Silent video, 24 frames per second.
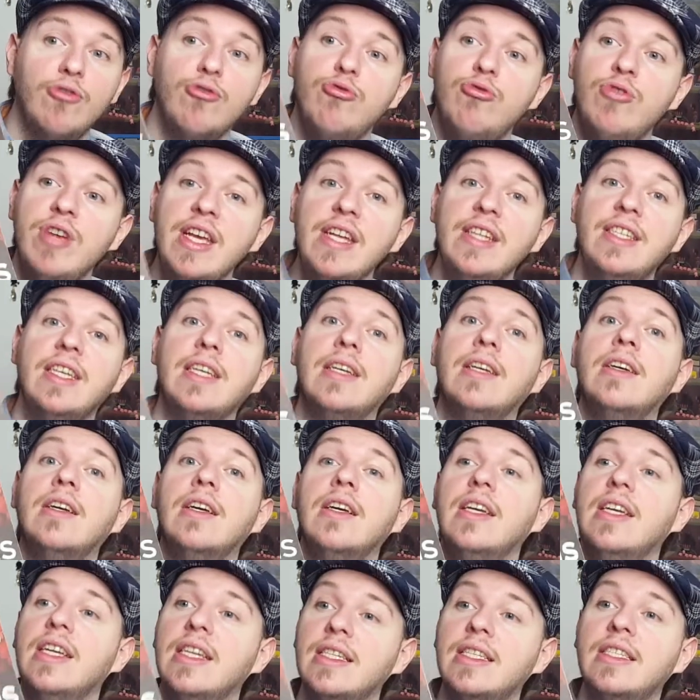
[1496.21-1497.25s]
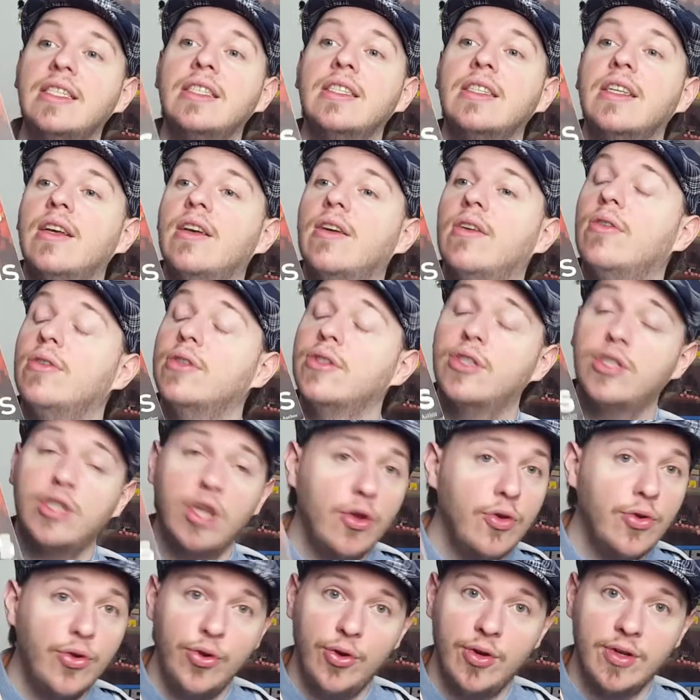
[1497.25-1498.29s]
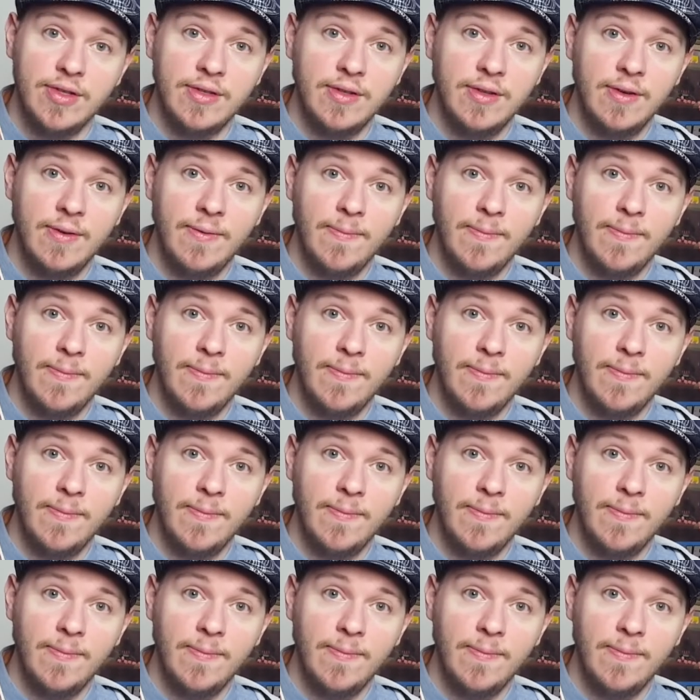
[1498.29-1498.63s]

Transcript: reading is so good.